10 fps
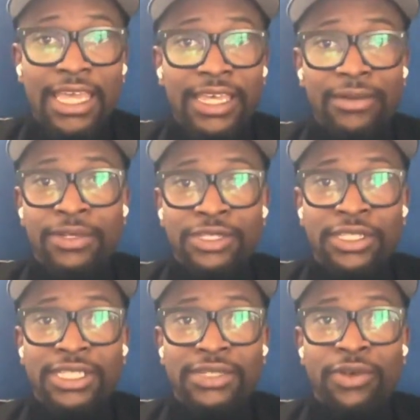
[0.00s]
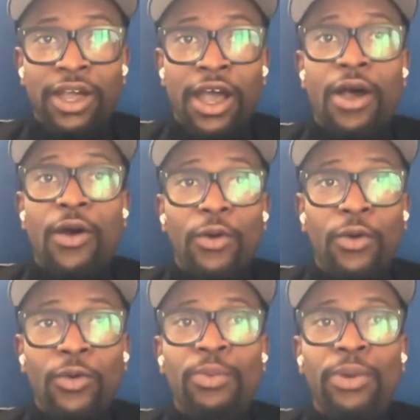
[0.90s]
it was just a
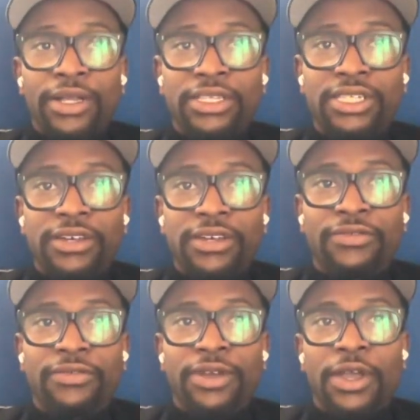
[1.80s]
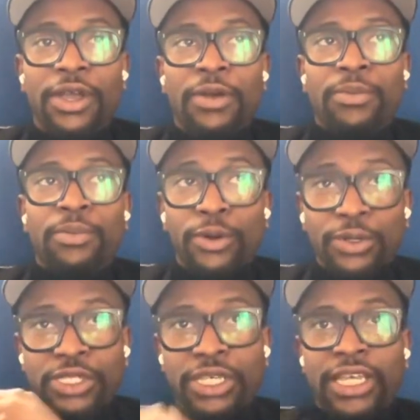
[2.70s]
whole bunch of
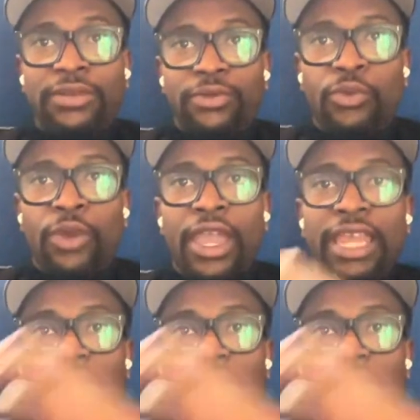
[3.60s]
bullshit raining